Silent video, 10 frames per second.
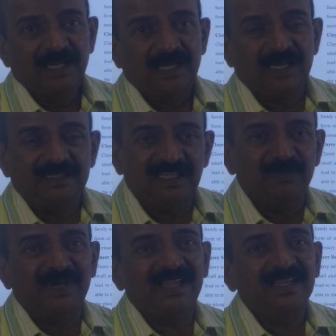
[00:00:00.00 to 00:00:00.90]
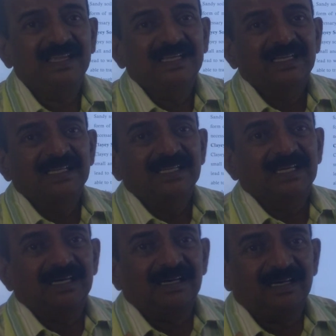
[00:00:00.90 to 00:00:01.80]
and thereby
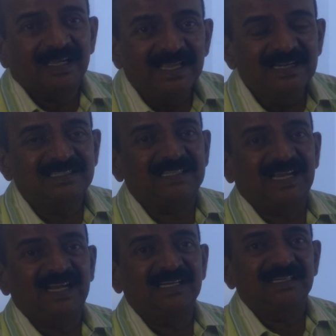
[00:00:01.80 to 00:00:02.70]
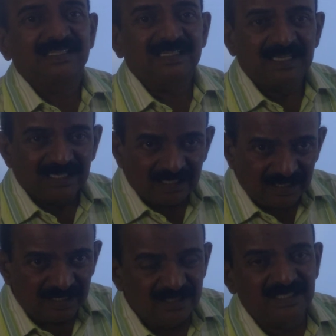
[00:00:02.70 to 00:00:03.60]
in
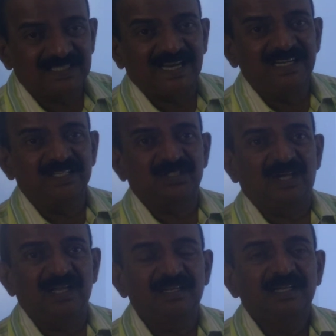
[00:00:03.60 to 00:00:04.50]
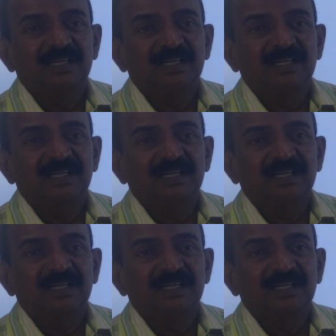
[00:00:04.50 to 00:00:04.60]
the sandy soil,